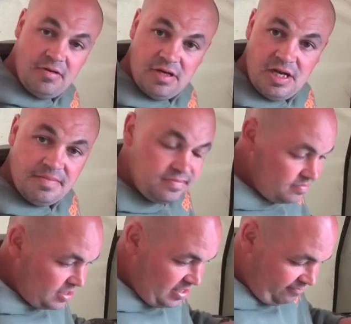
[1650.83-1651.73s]
up,
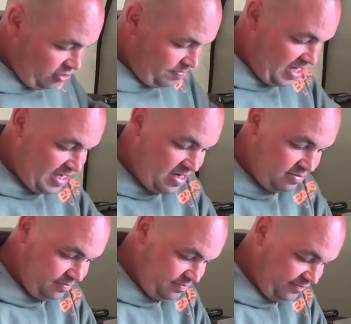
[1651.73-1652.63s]
get the rod back out
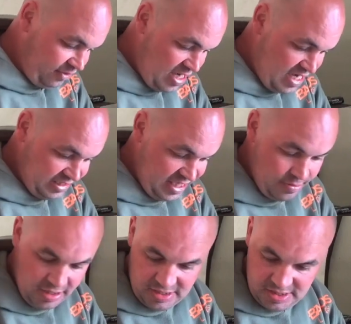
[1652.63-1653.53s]
for the last
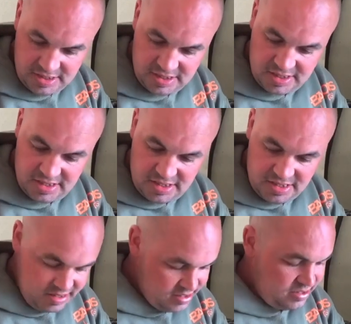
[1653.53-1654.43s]
hour,
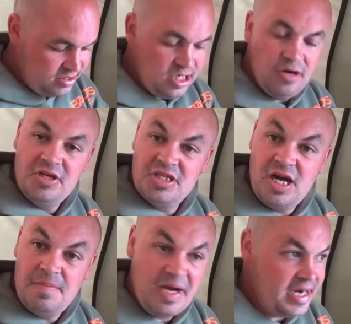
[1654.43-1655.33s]
slowly
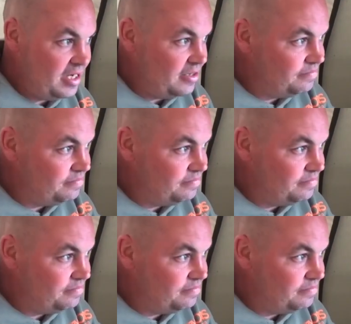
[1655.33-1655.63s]
start packing up.